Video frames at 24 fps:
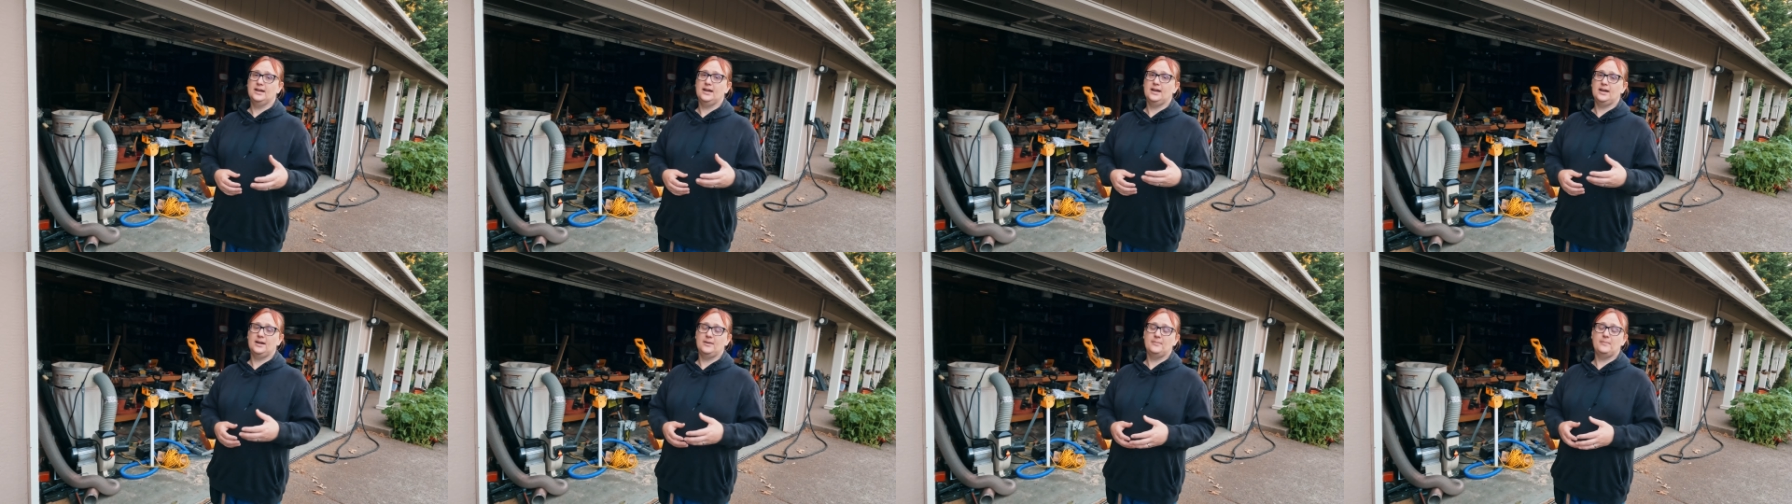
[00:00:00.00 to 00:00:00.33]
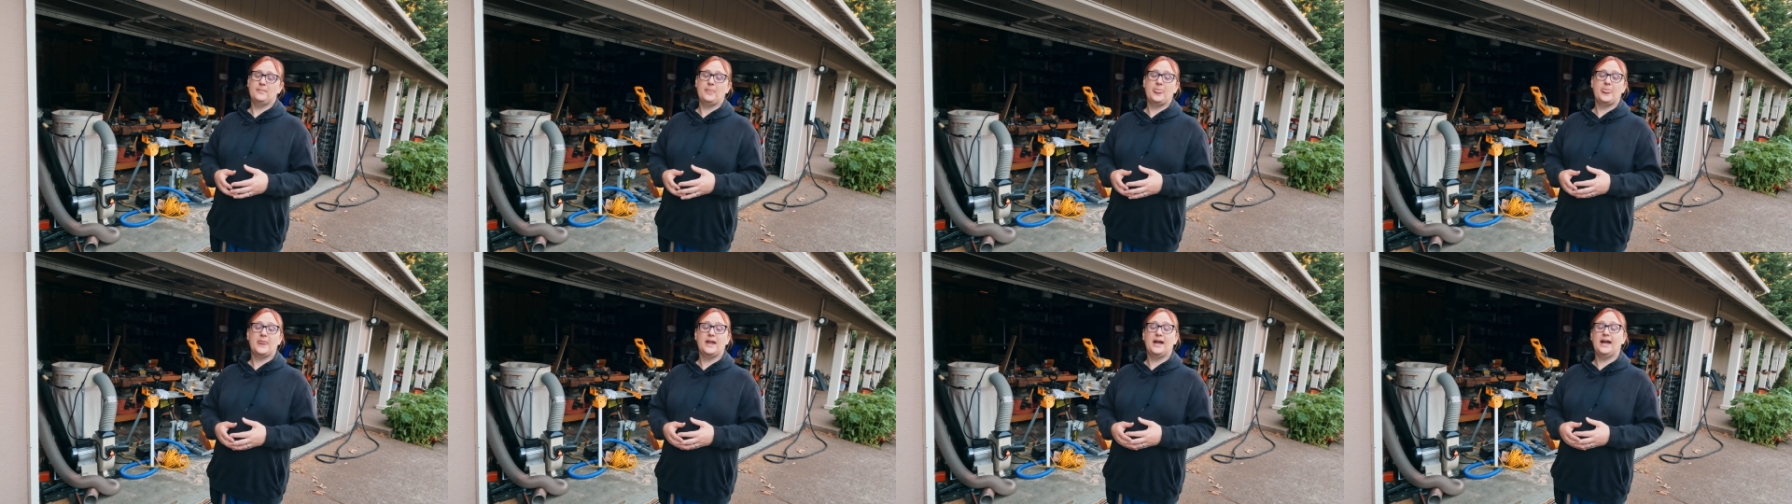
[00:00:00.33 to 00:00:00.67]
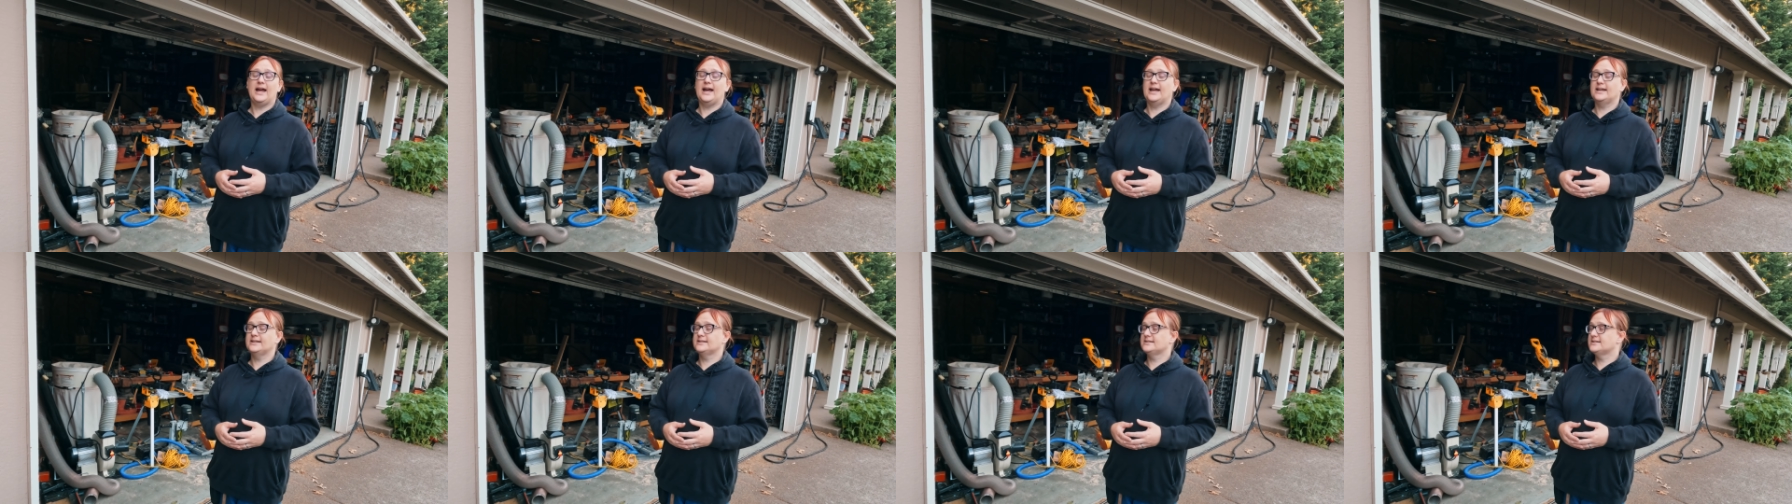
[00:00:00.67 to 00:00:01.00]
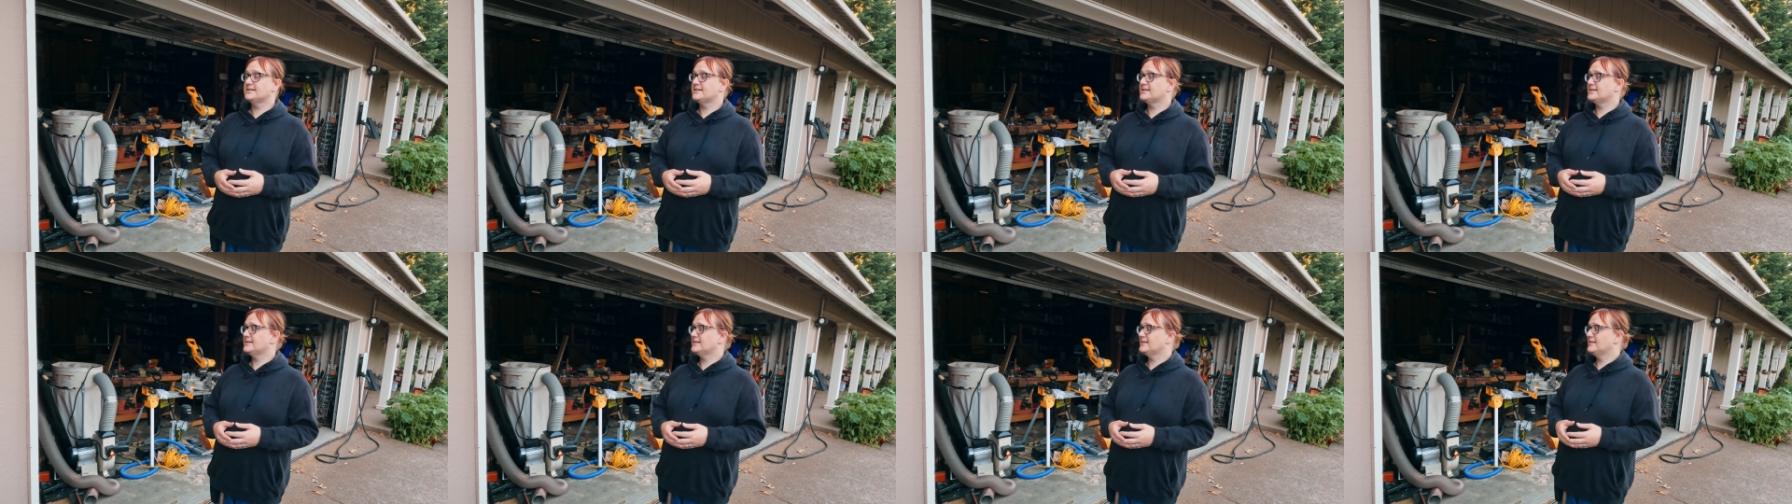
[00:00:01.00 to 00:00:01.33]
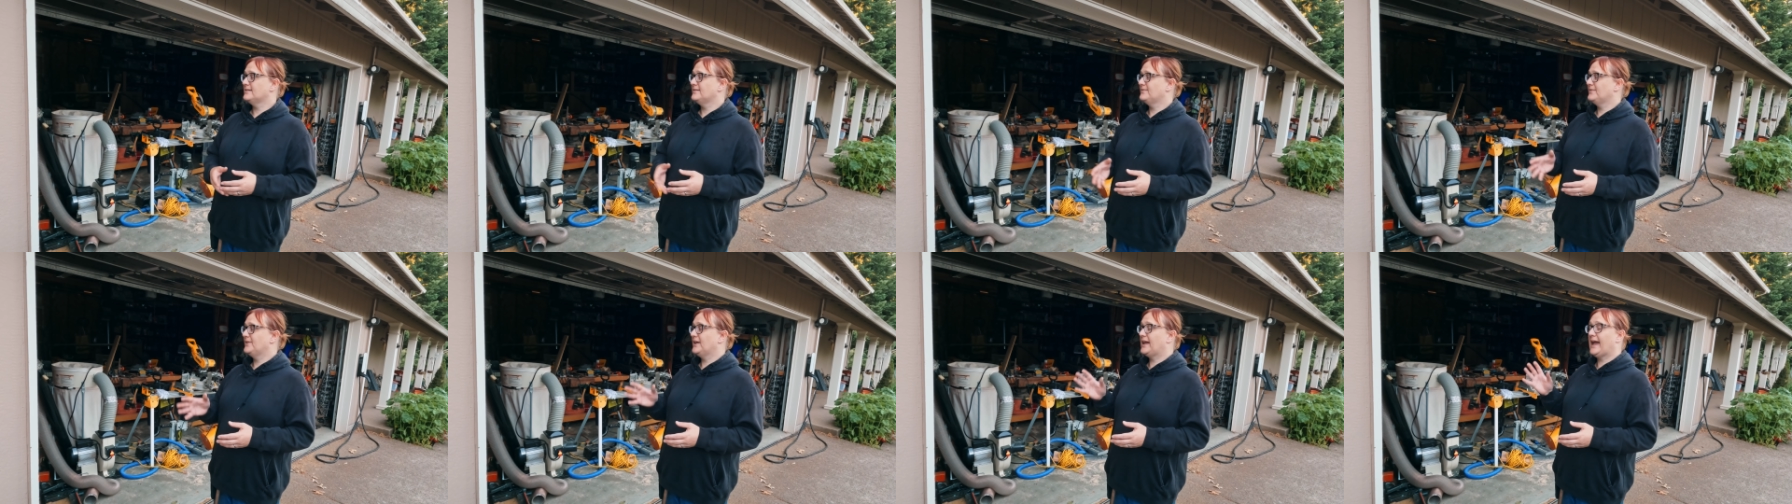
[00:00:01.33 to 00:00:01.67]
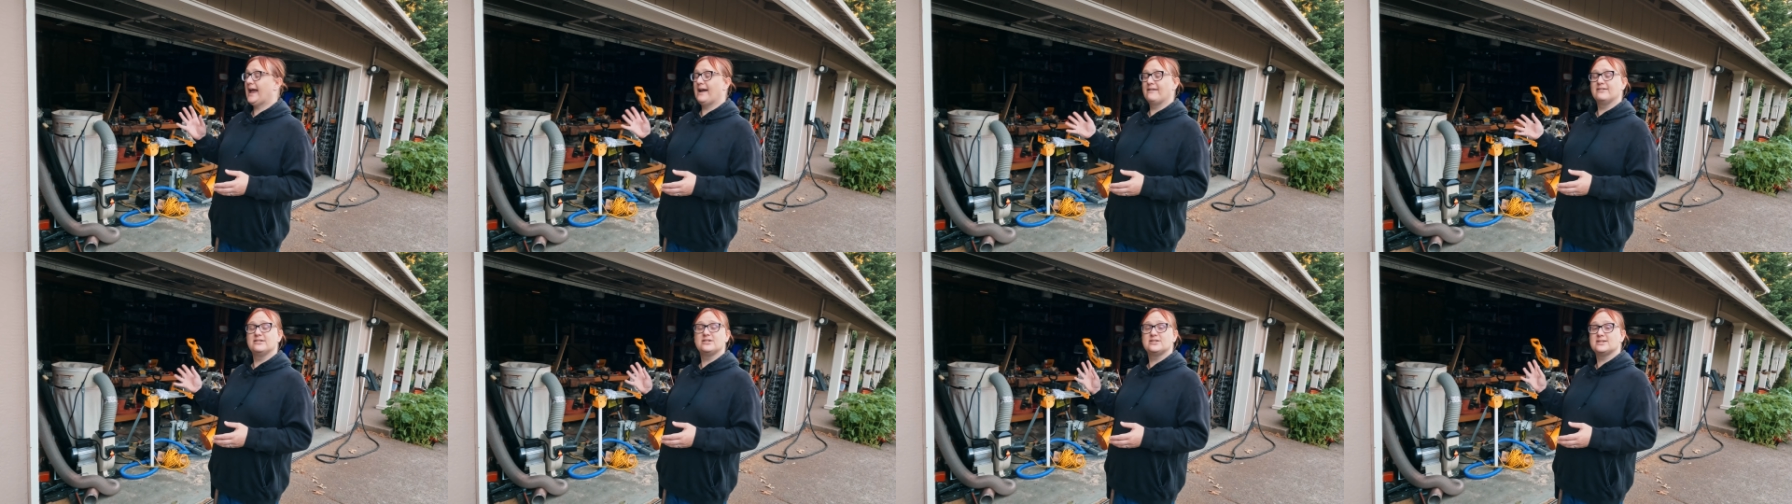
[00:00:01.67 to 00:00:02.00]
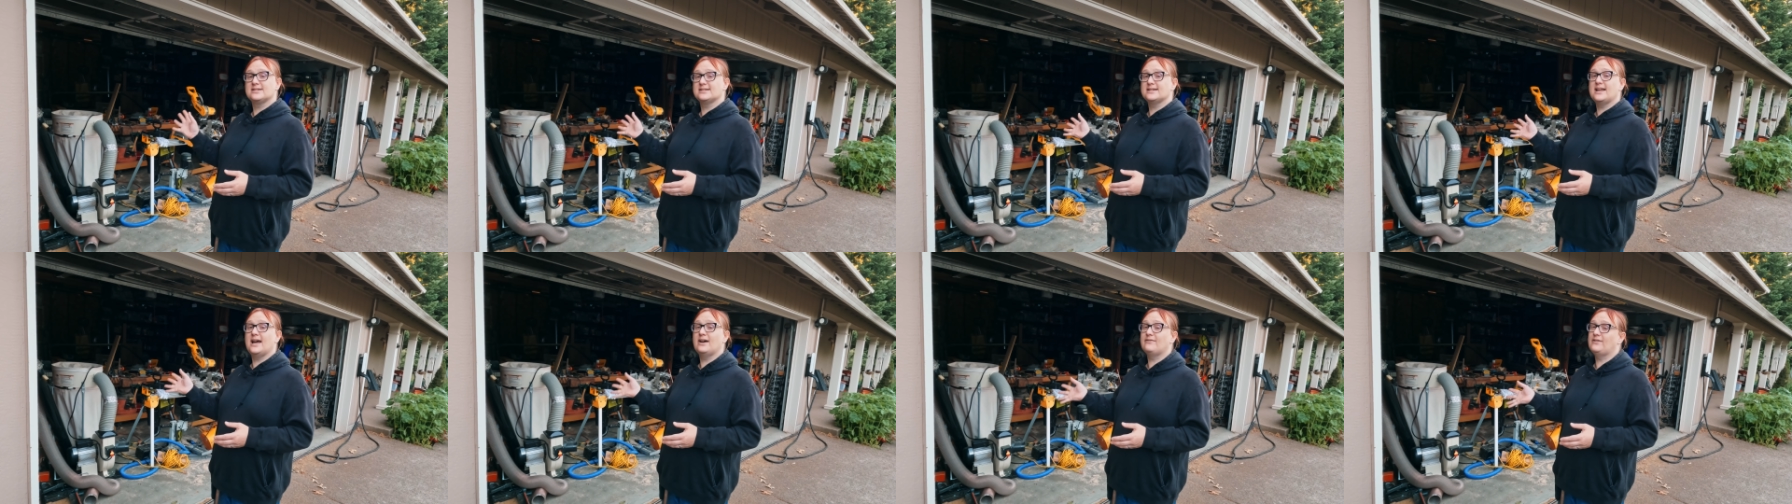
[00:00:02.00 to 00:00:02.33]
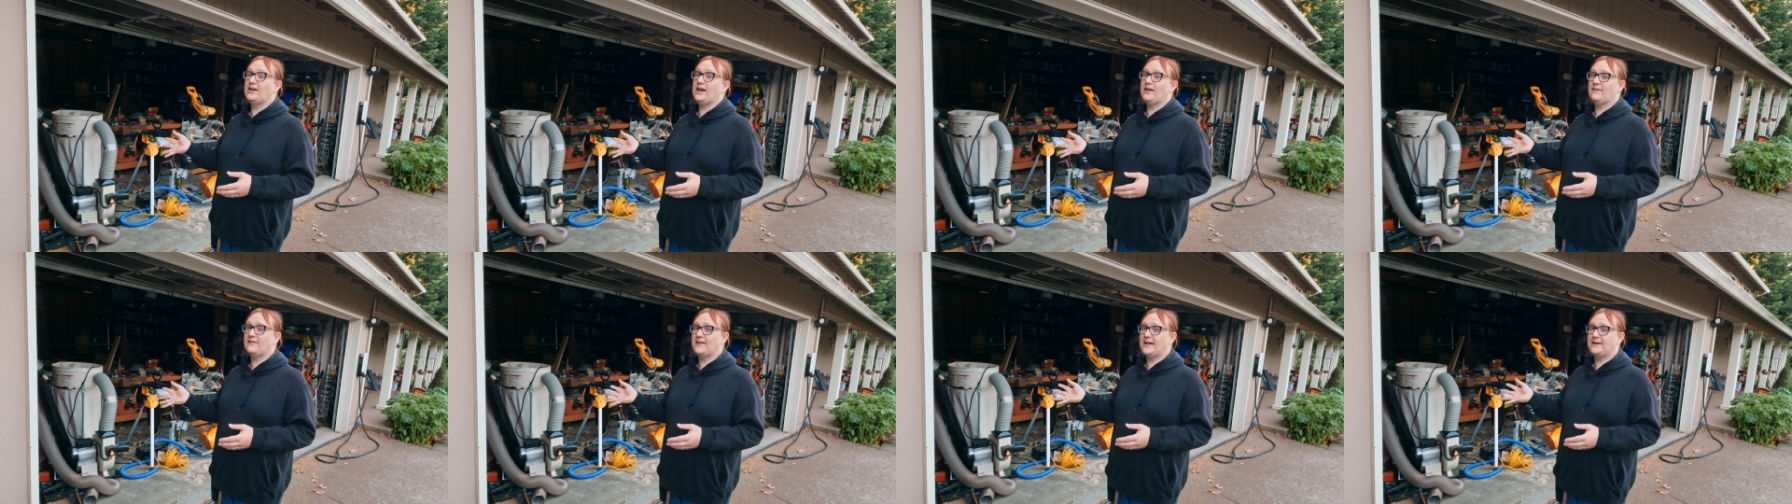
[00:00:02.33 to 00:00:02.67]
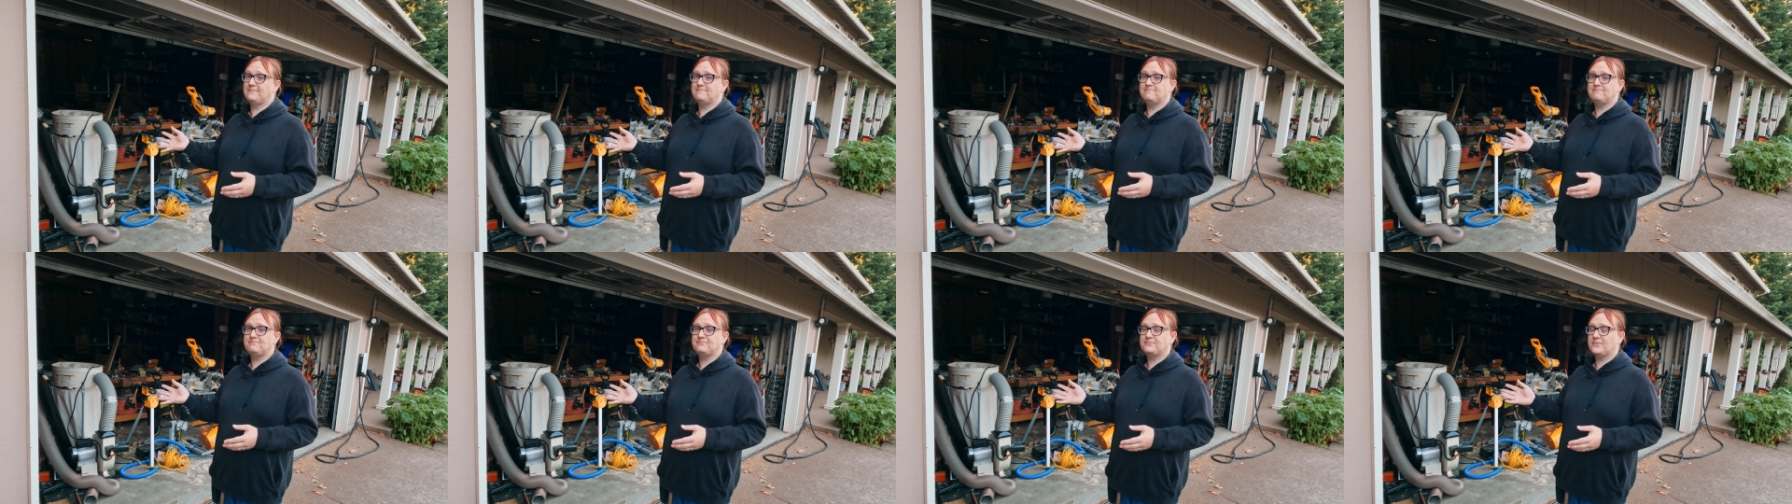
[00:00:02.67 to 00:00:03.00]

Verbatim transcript: Um, and the garage doesn't have any of that.